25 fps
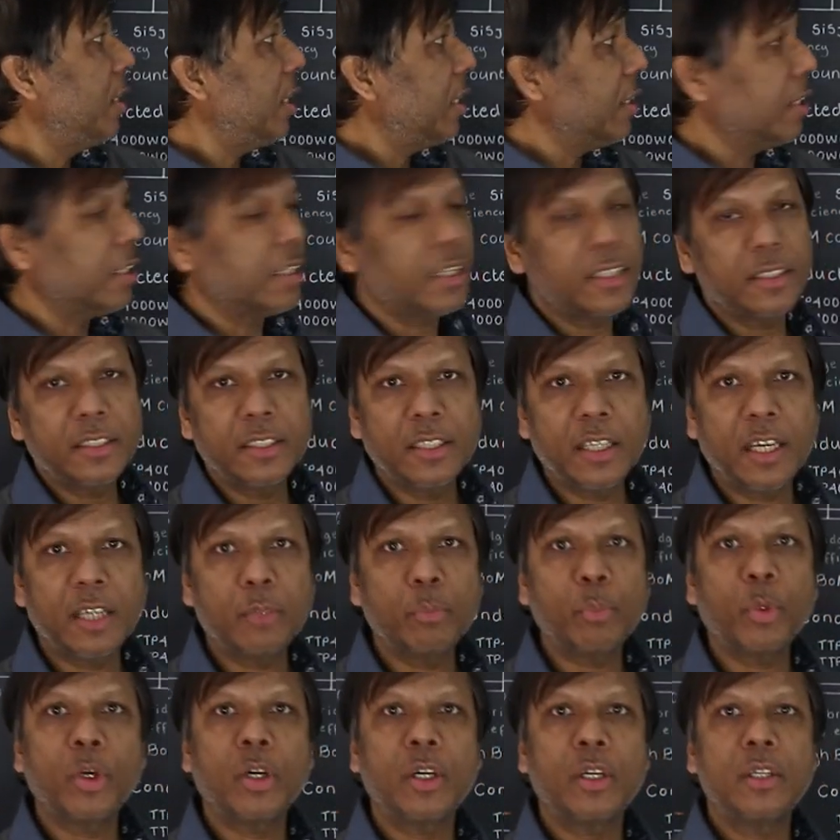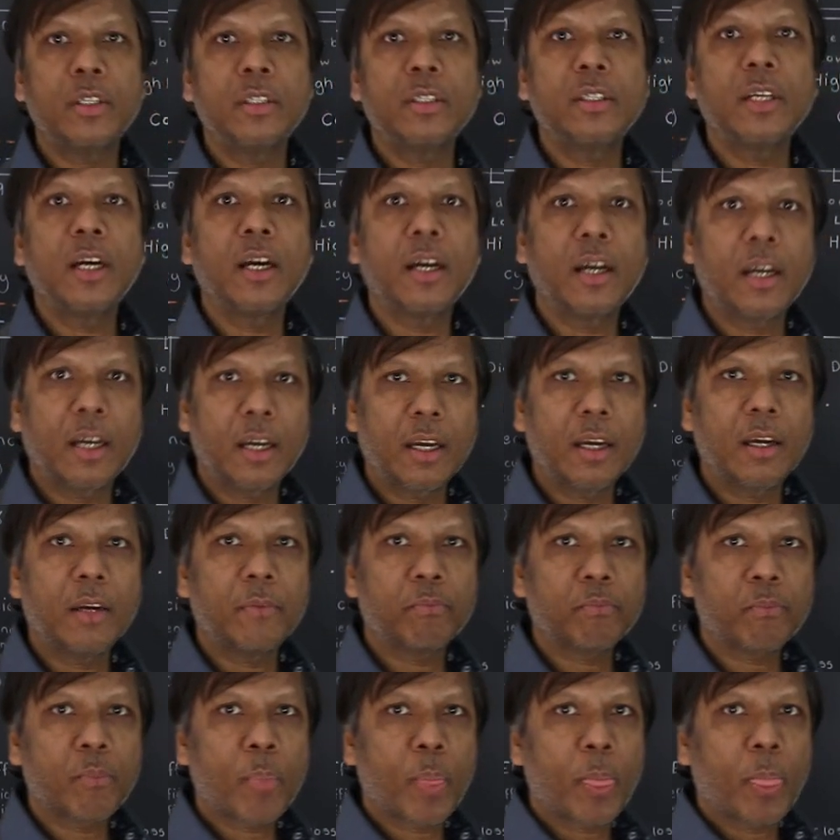like
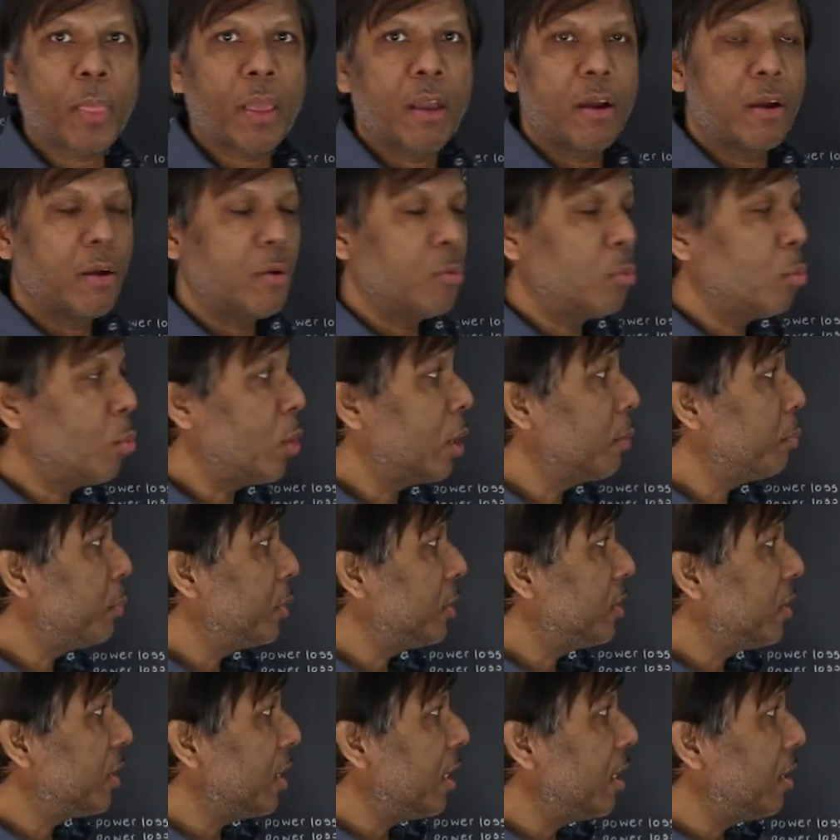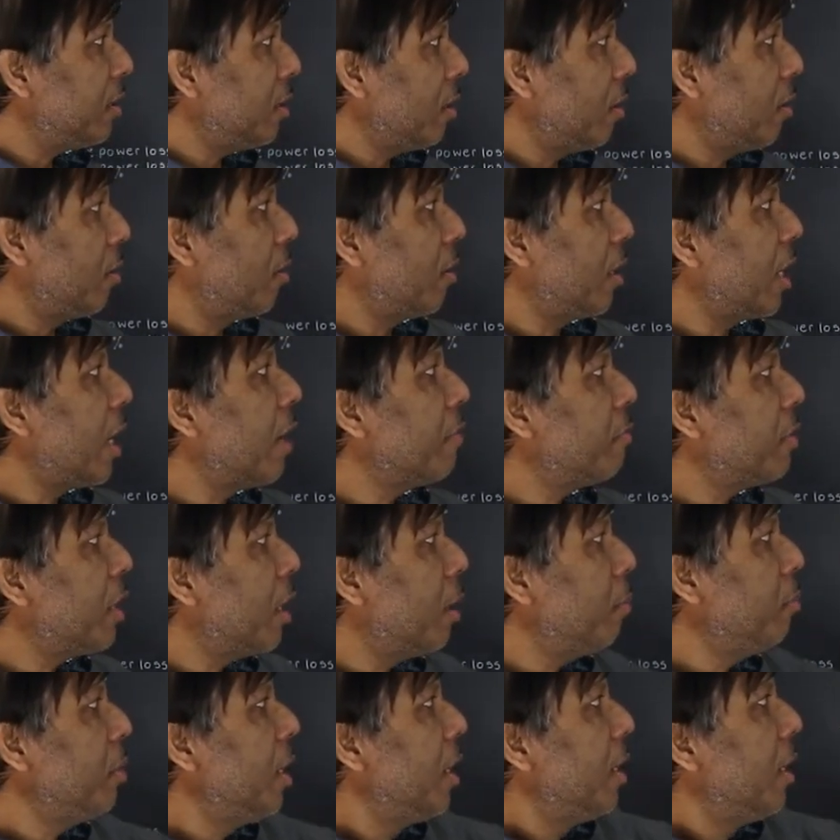99.1% or
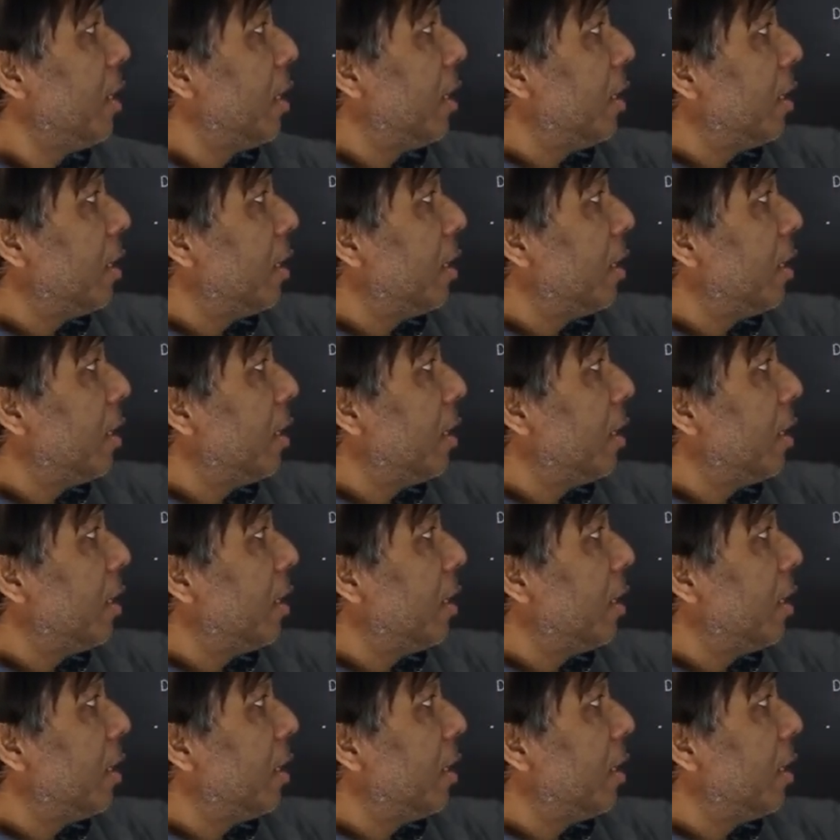above,